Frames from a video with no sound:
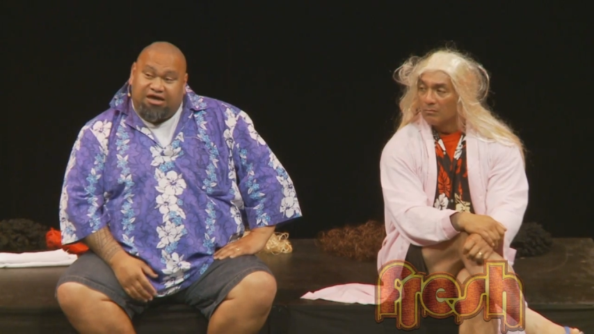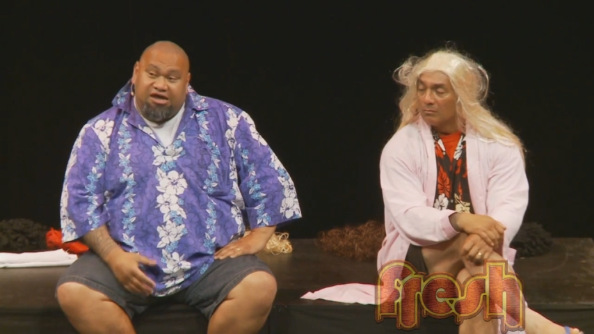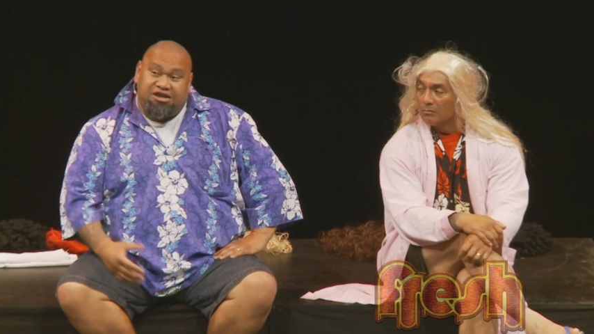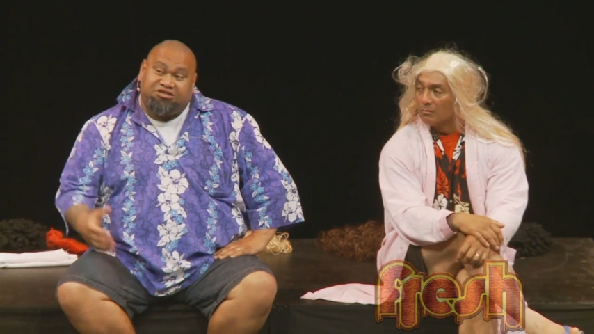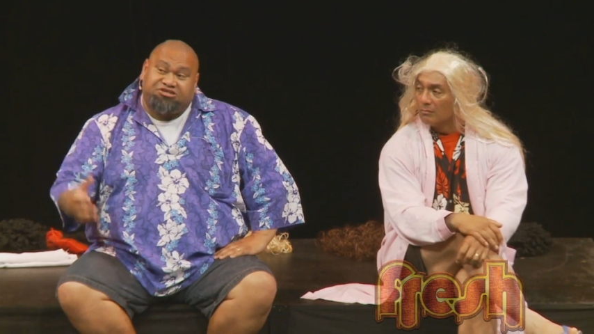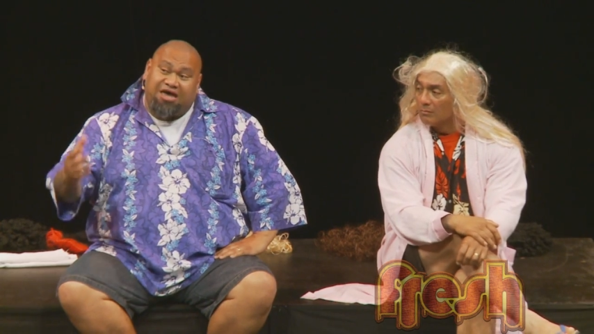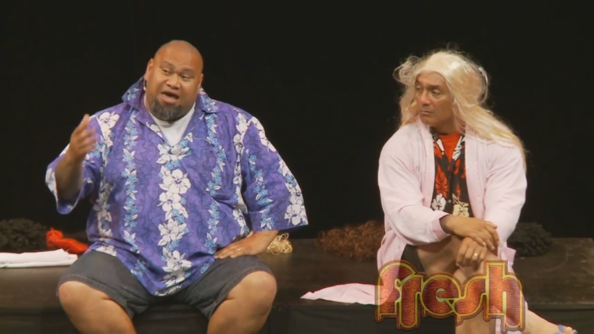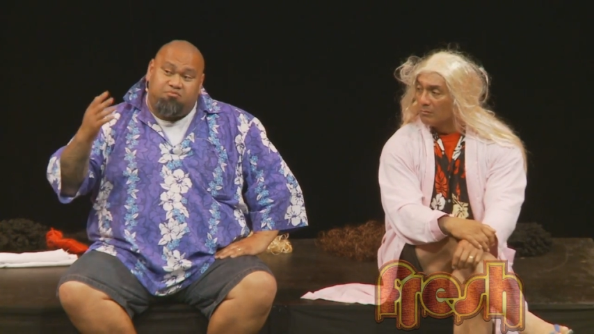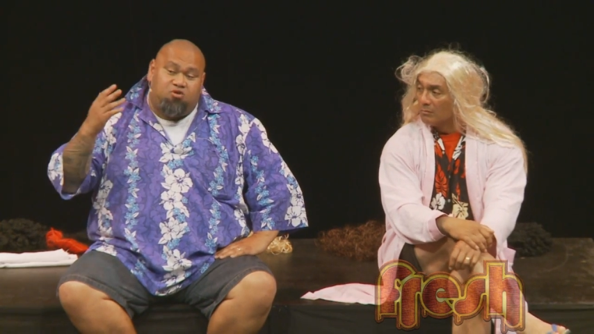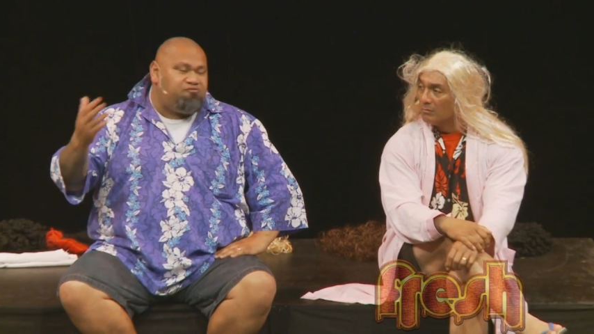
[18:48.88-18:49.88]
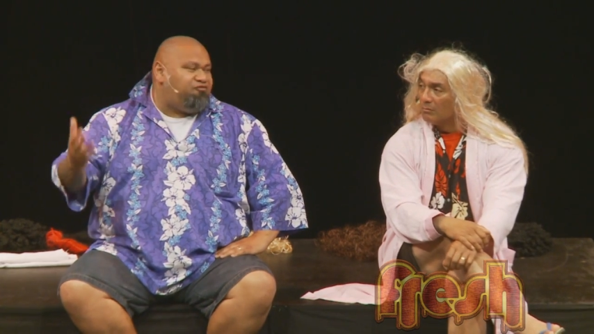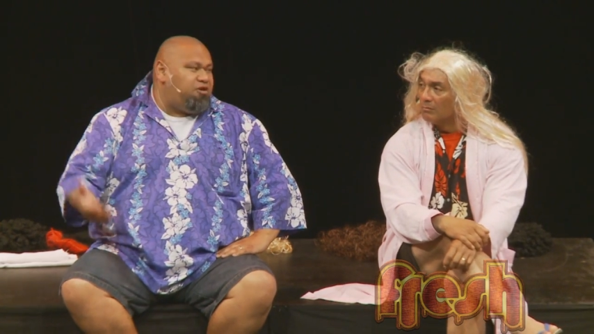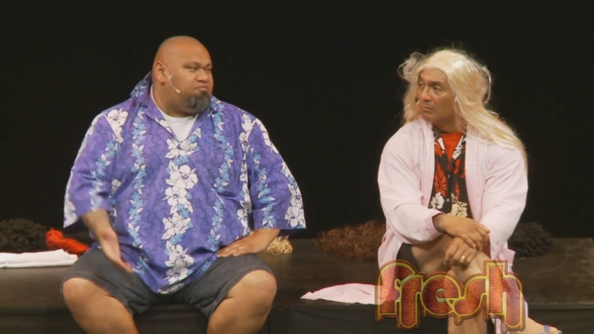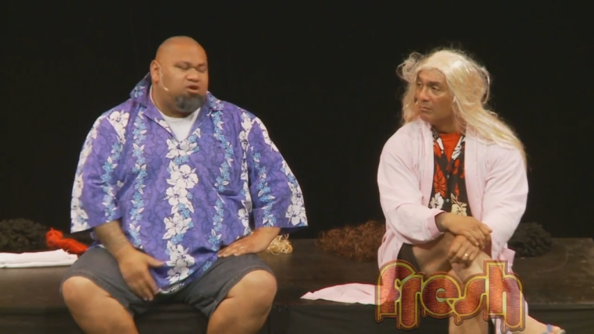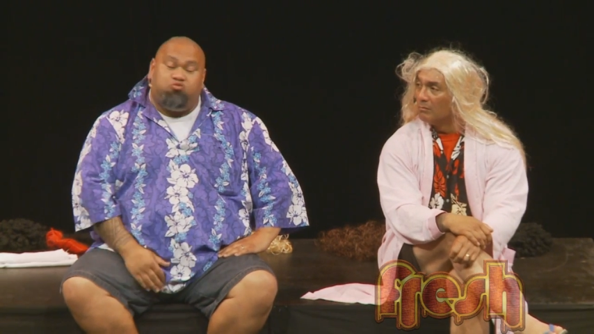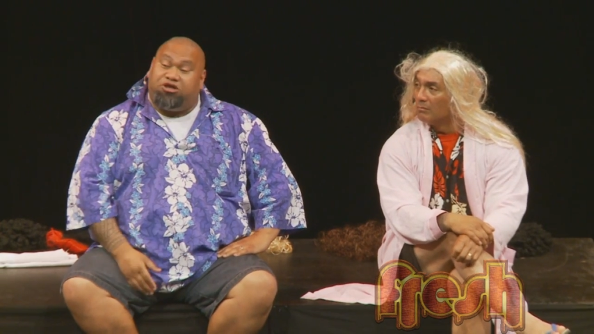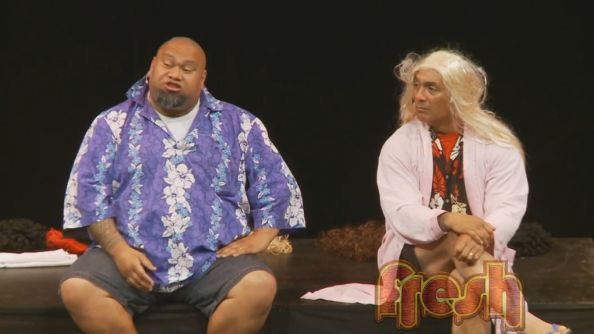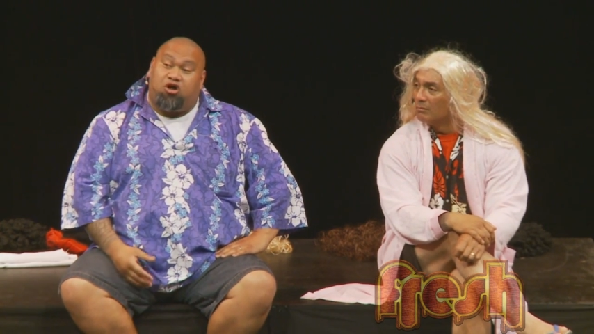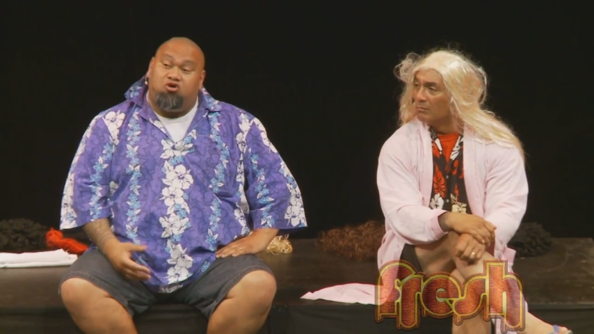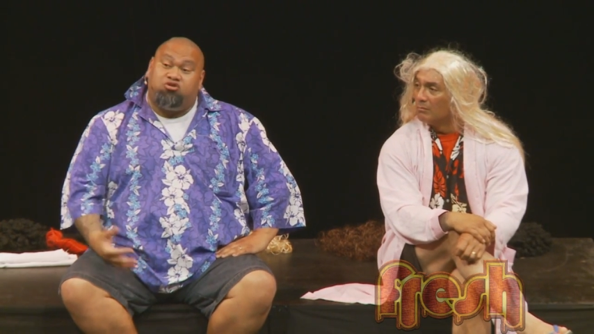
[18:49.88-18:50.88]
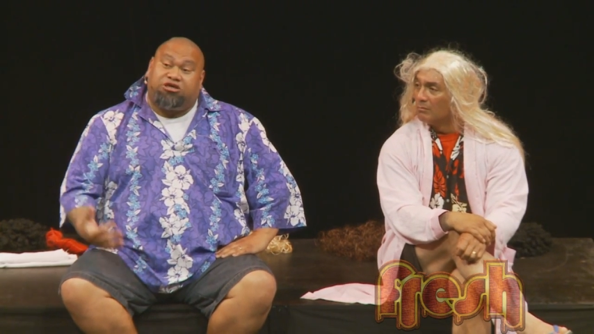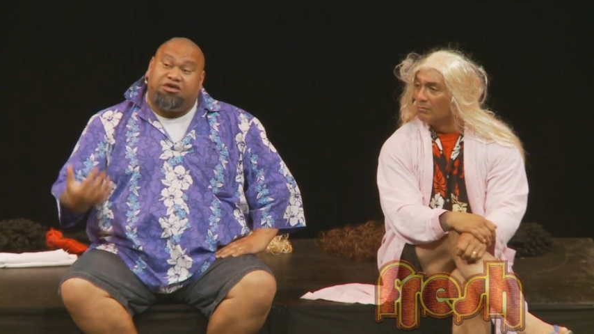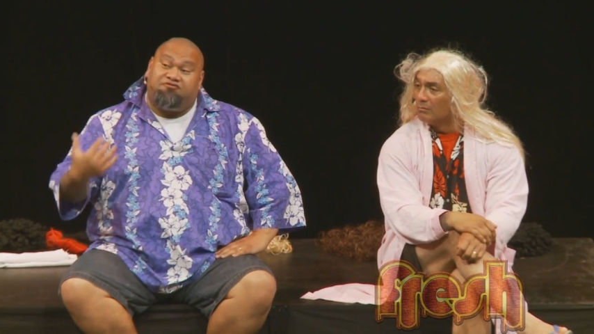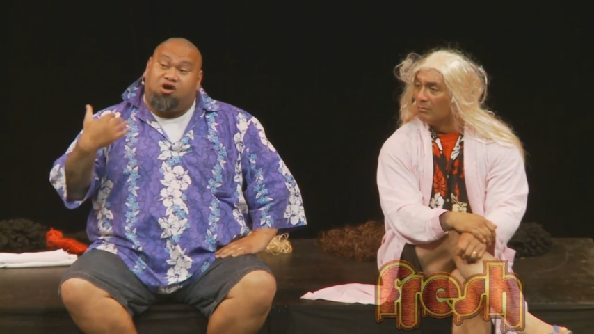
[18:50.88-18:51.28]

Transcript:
Speaker 1: In a Samoan family, we don't give